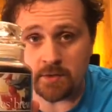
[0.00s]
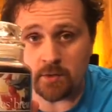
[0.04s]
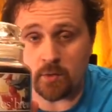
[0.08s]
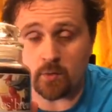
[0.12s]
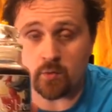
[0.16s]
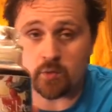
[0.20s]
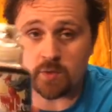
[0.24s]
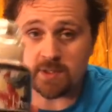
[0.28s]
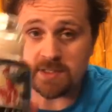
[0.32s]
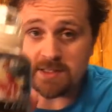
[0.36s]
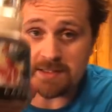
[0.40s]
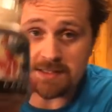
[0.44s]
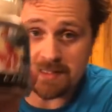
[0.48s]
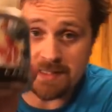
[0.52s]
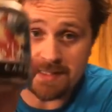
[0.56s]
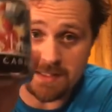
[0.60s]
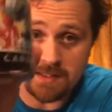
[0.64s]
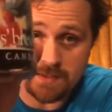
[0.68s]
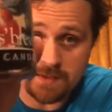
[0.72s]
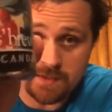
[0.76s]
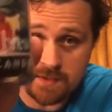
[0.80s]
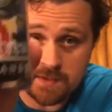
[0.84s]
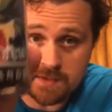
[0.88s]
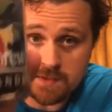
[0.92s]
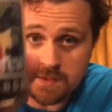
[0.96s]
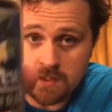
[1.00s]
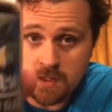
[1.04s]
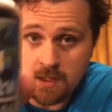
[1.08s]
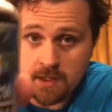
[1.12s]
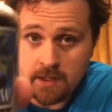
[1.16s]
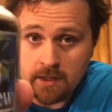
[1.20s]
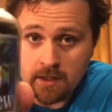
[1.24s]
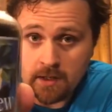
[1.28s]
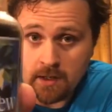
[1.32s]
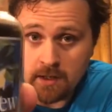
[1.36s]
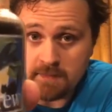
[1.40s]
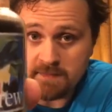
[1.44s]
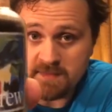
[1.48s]
release
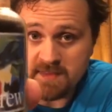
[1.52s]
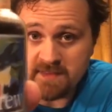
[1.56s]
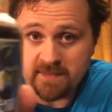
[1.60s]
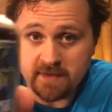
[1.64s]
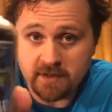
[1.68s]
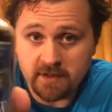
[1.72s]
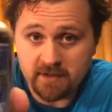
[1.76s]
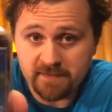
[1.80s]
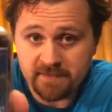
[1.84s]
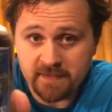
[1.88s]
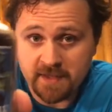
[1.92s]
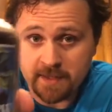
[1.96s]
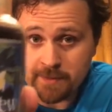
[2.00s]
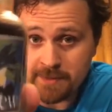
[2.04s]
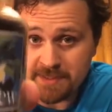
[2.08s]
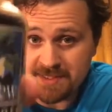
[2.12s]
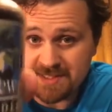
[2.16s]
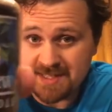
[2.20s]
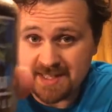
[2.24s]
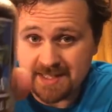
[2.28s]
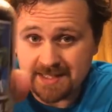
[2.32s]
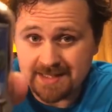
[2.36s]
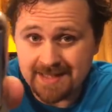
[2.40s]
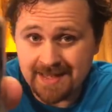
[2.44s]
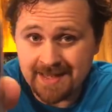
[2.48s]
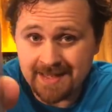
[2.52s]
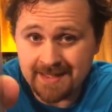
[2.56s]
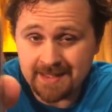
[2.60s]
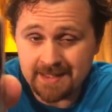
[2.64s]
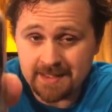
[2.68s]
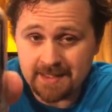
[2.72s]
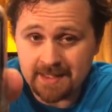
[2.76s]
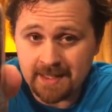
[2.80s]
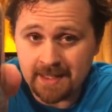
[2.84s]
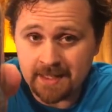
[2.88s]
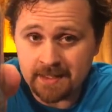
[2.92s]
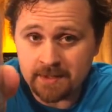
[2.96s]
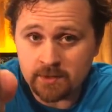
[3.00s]
of the very famous Yankee
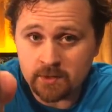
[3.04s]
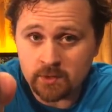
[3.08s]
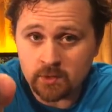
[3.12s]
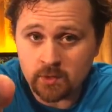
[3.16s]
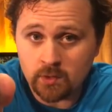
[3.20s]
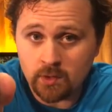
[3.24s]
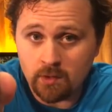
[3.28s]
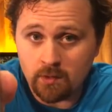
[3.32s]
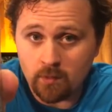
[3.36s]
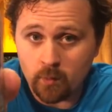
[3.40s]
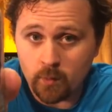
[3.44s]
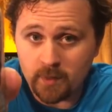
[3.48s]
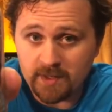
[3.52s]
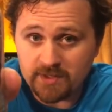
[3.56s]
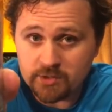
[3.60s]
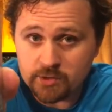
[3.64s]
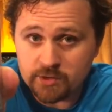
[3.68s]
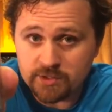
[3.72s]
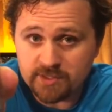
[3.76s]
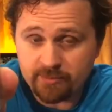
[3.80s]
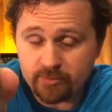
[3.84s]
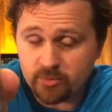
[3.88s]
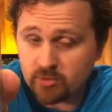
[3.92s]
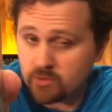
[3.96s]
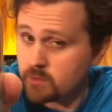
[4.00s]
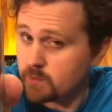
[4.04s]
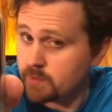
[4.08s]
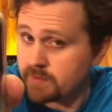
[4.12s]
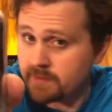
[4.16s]
Candle Witch's Brew.